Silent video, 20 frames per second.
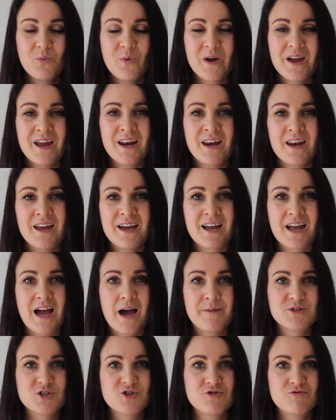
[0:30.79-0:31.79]
when it
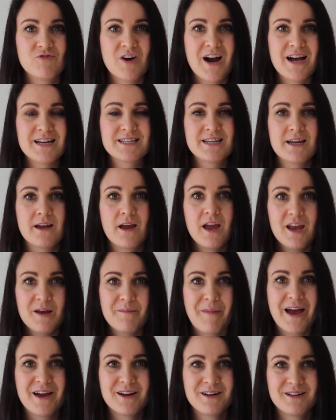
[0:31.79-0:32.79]
comes to writing
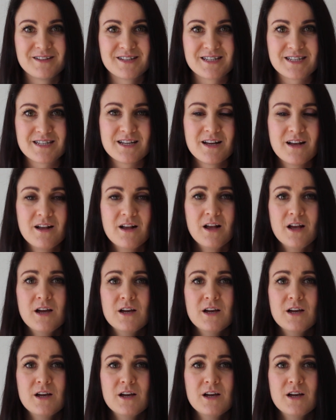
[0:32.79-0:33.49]
emails.